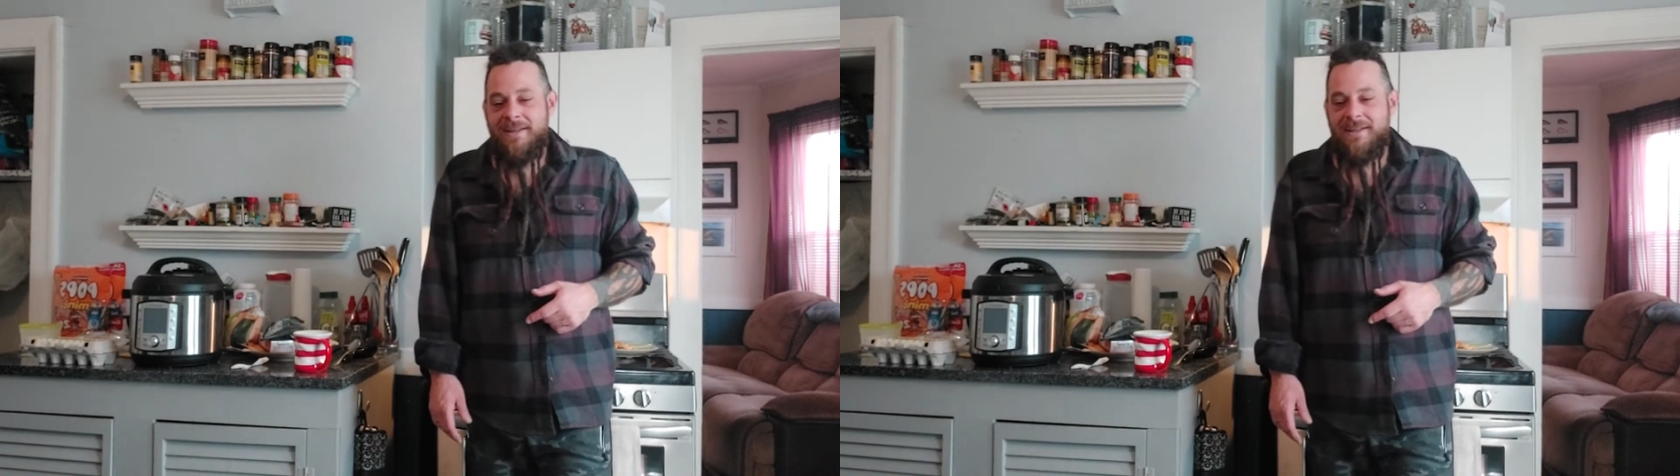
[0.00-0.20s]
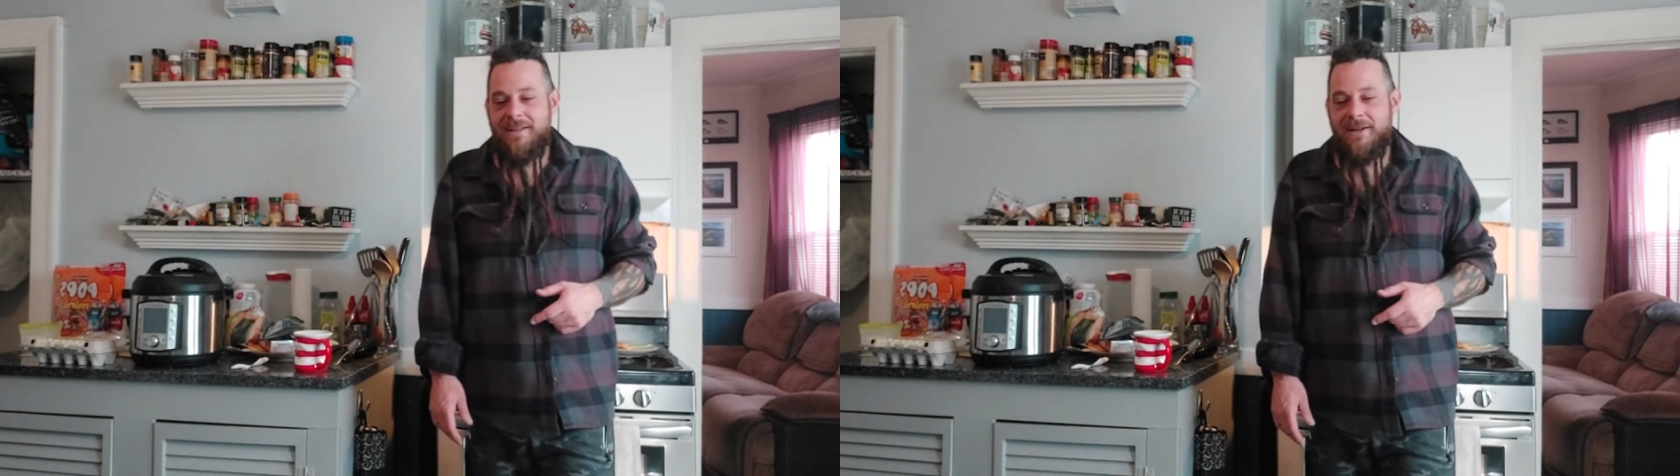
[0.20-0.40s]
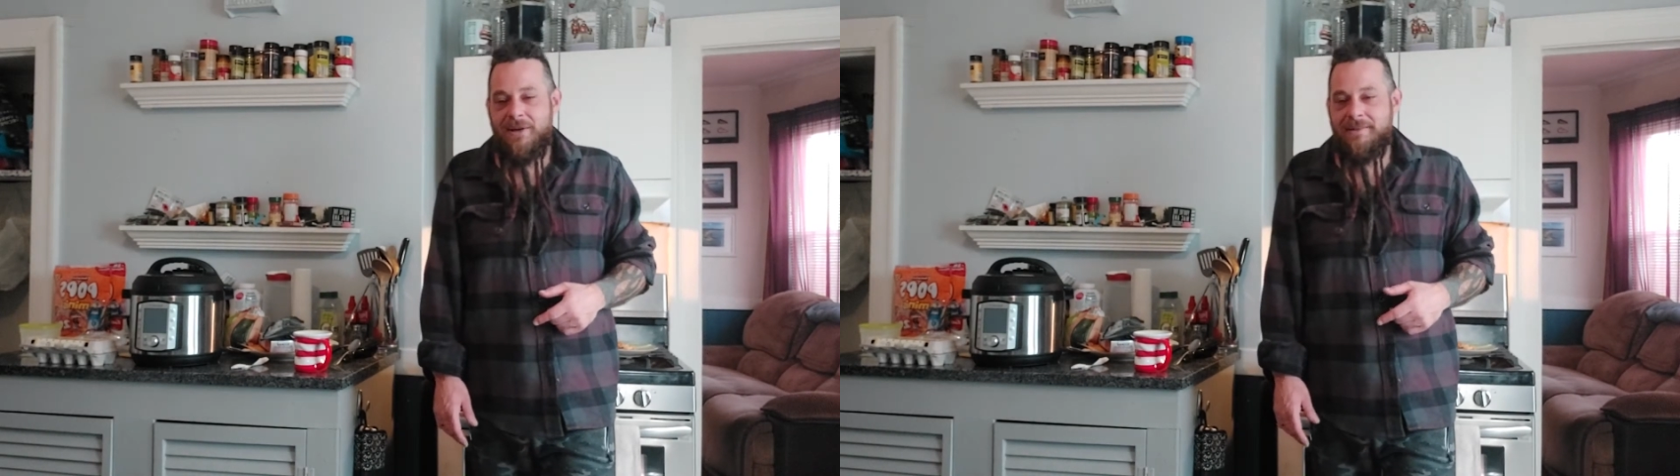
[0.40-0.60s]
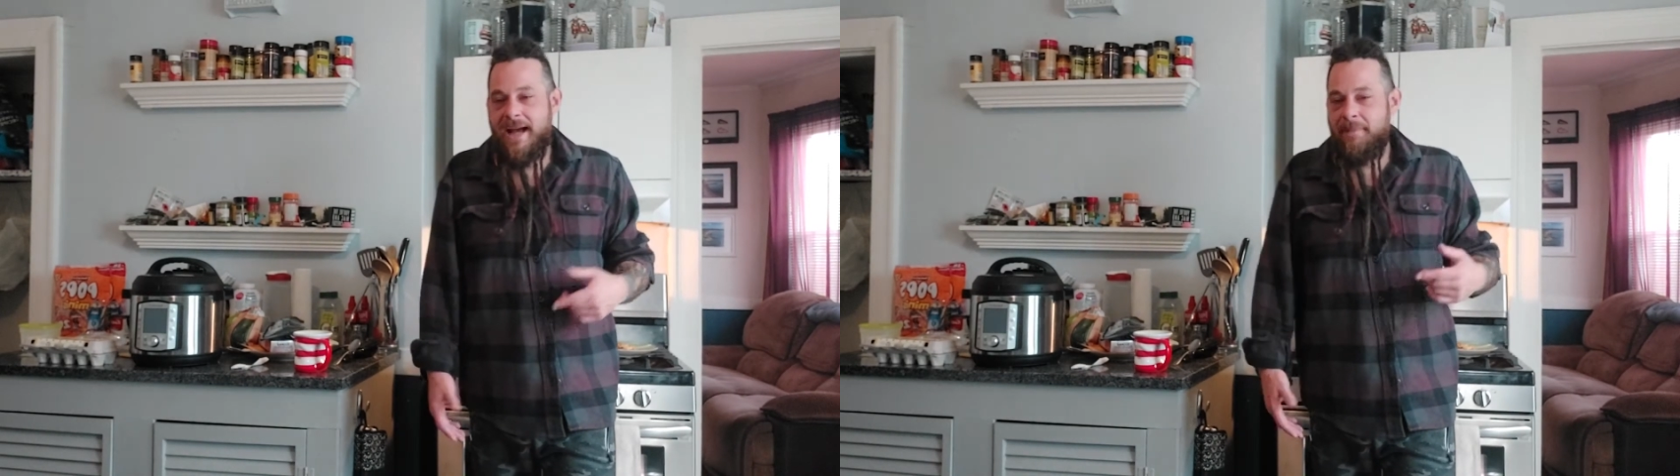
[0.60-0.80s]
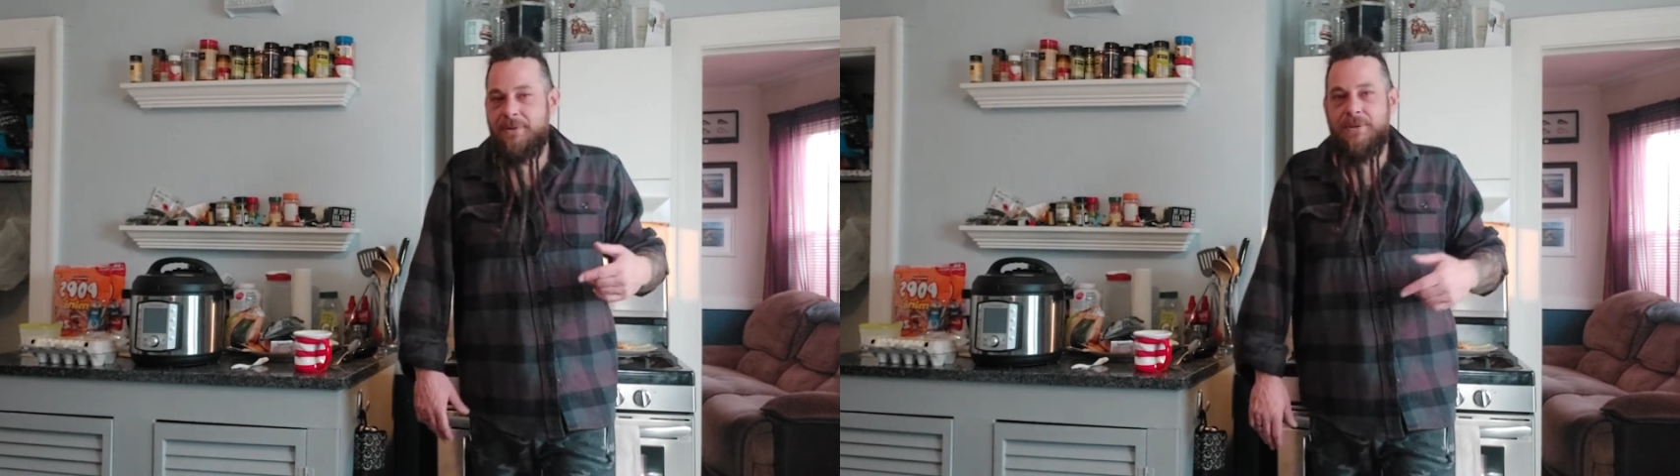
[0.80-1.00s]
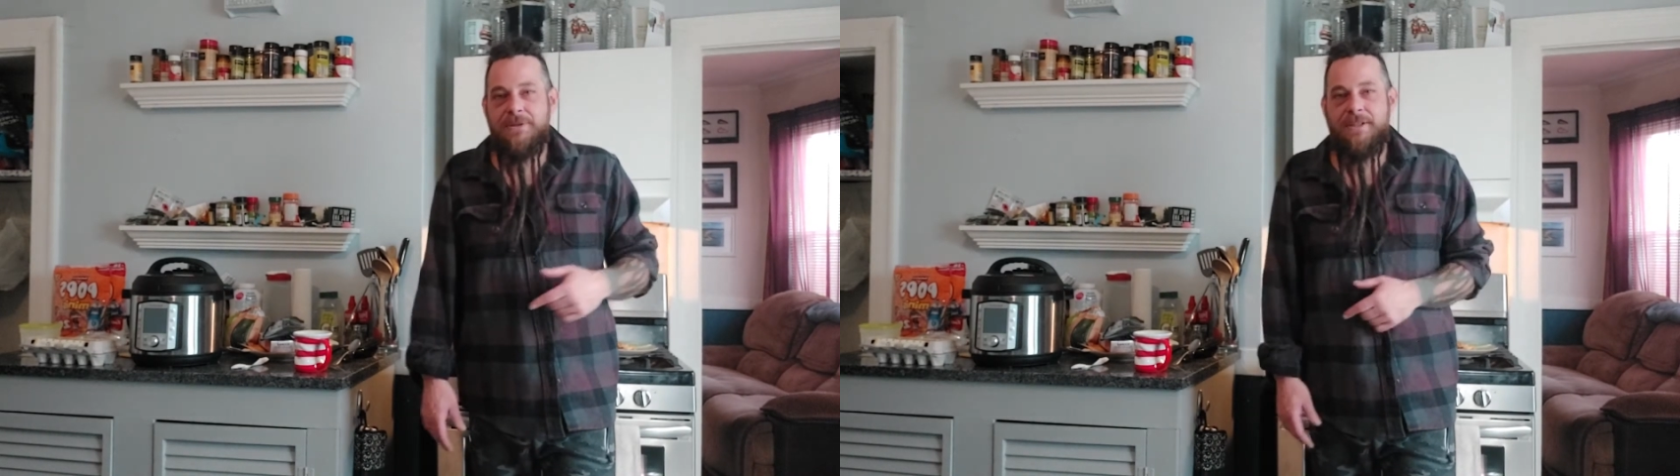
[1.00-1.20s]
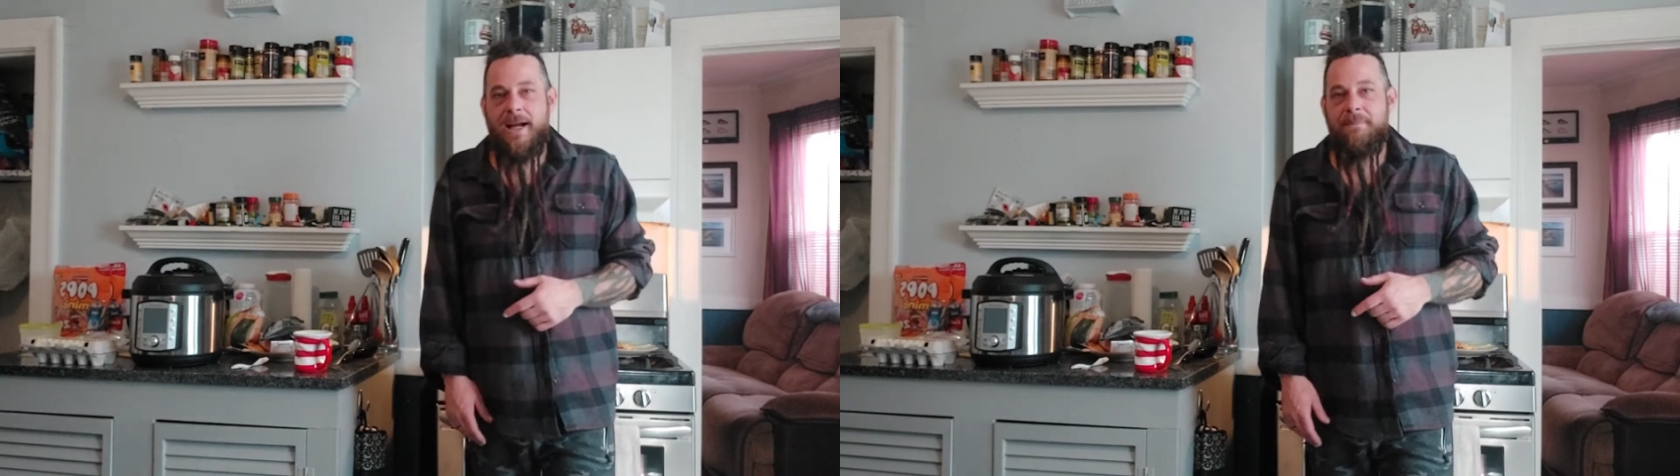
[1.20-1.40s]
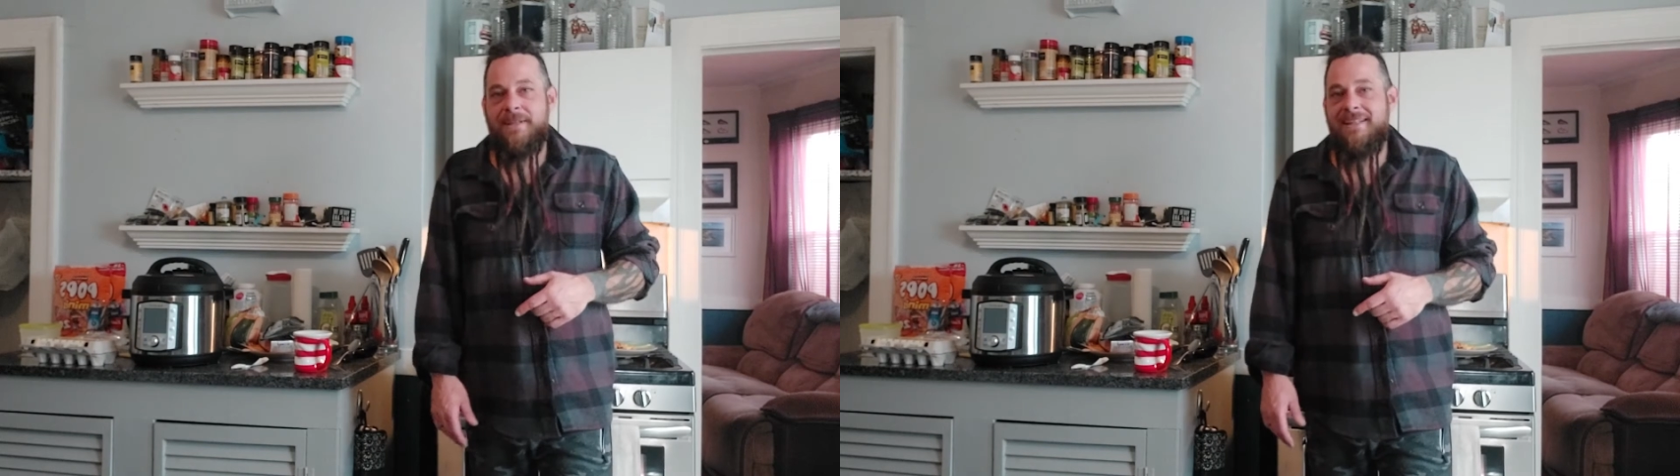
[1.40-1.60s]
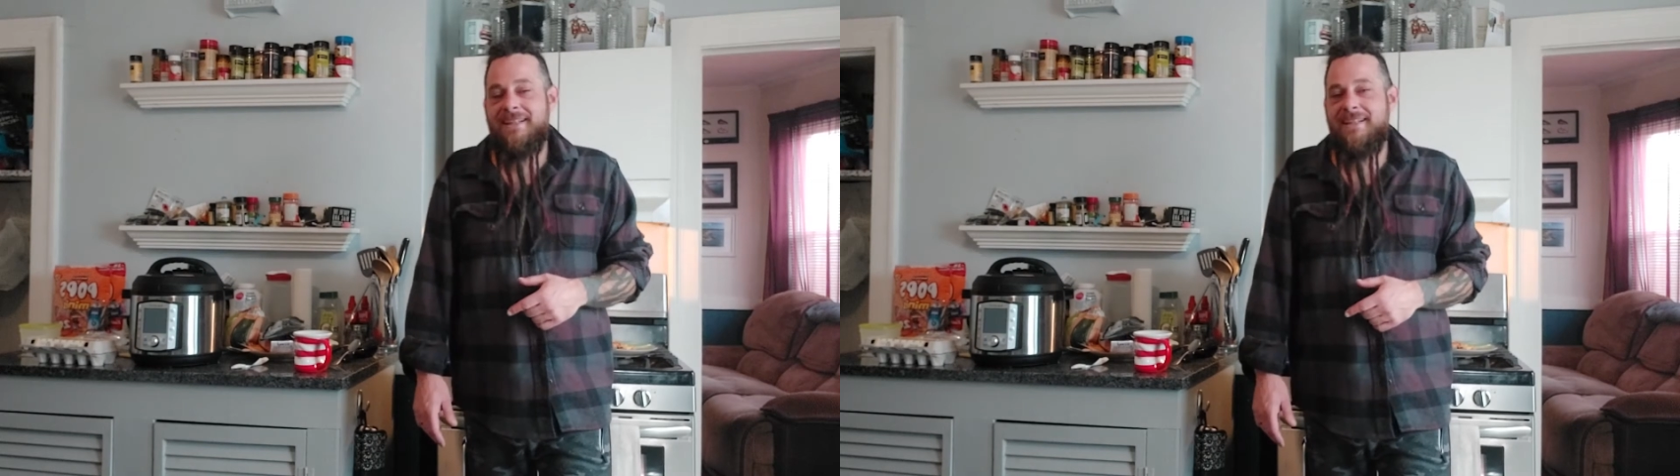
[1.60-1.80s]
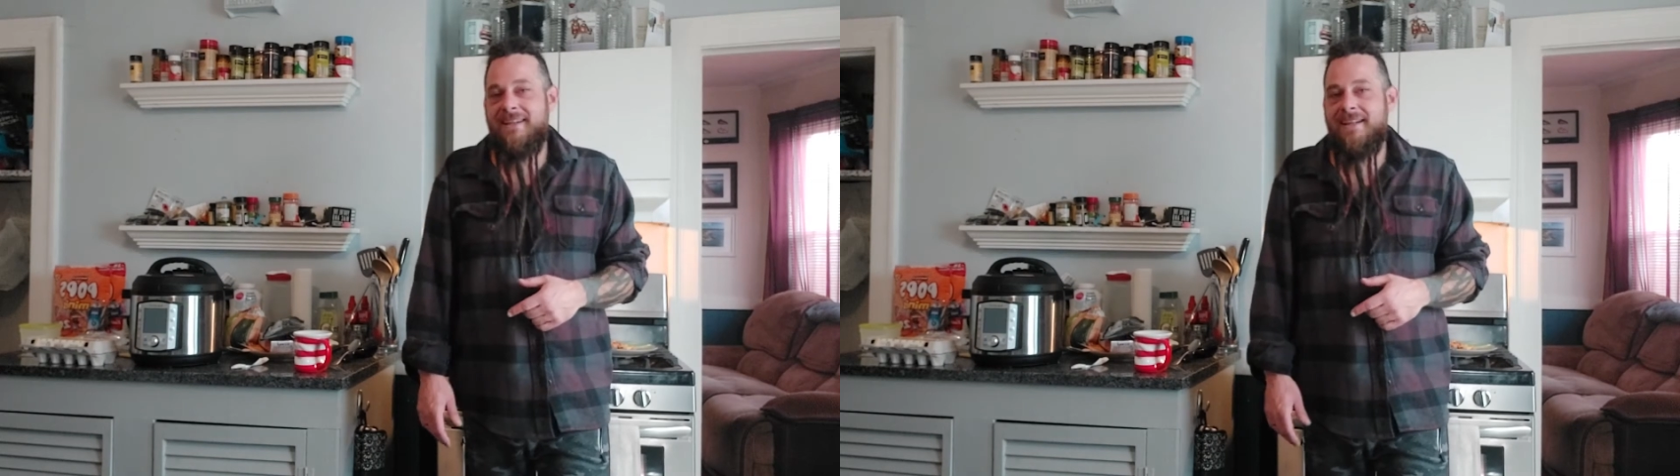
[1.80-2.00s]
You know, adopt, don't shop, take
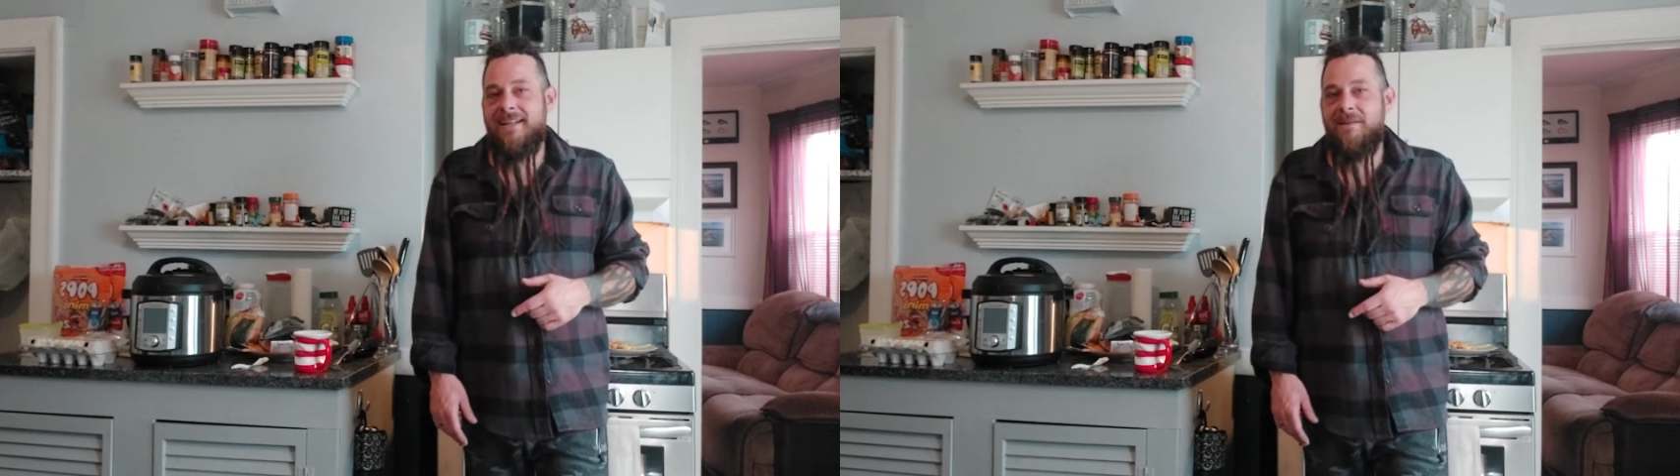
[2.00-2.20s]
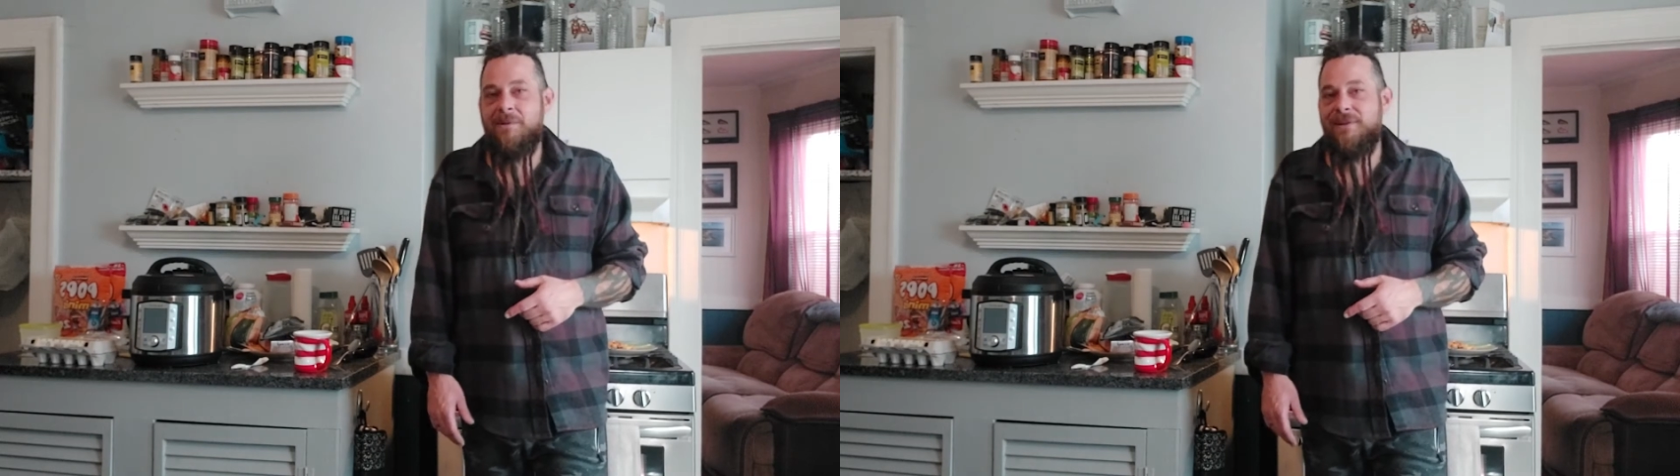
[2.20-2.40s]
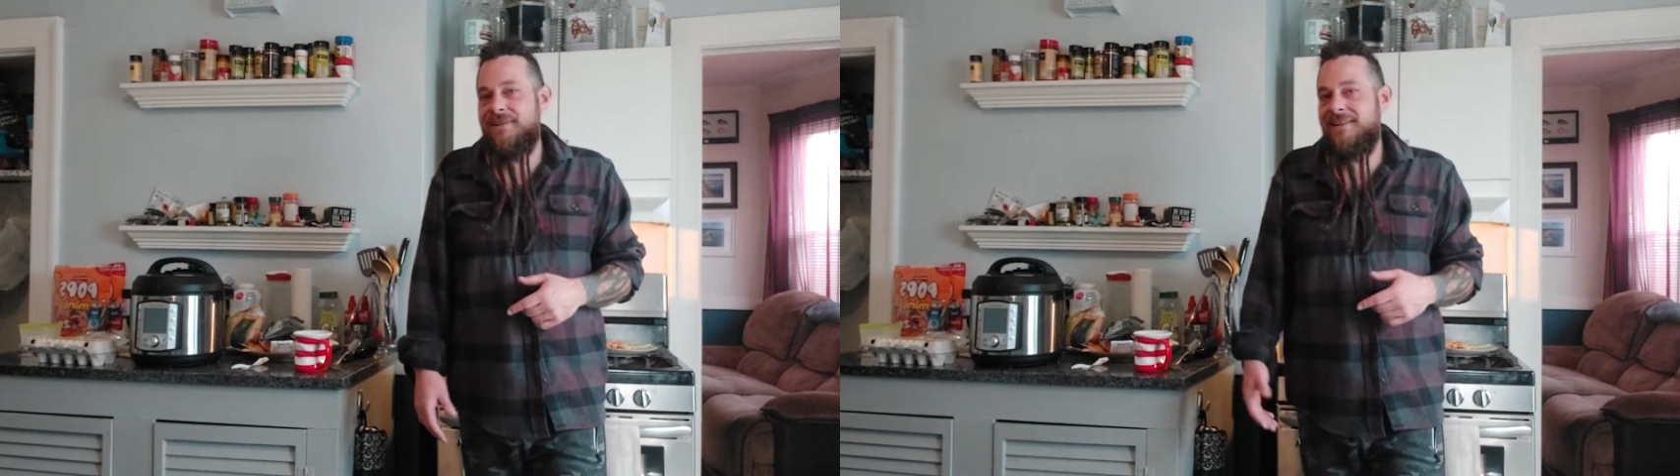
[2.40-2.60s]
care of animals,